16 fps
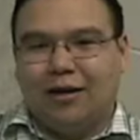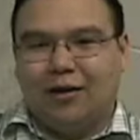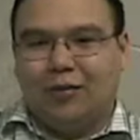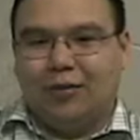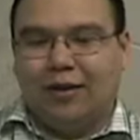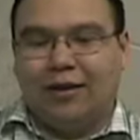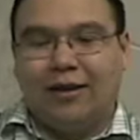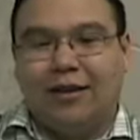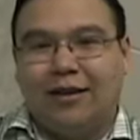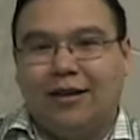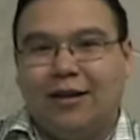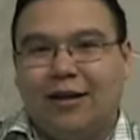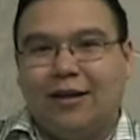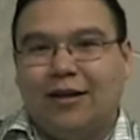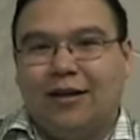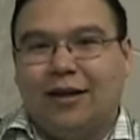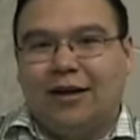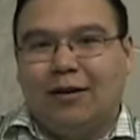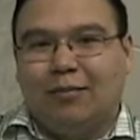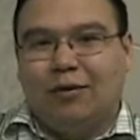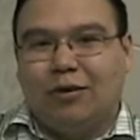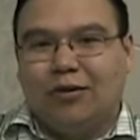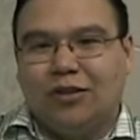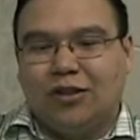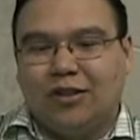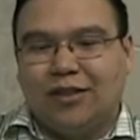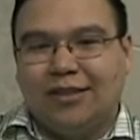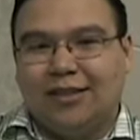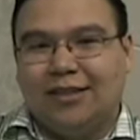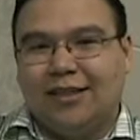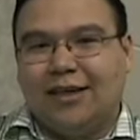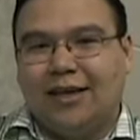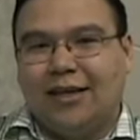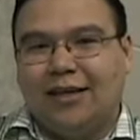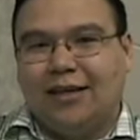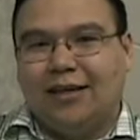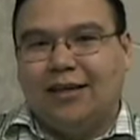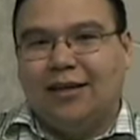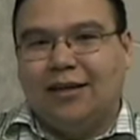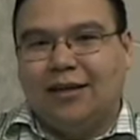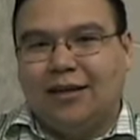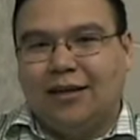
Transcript: out with uh, brochure design,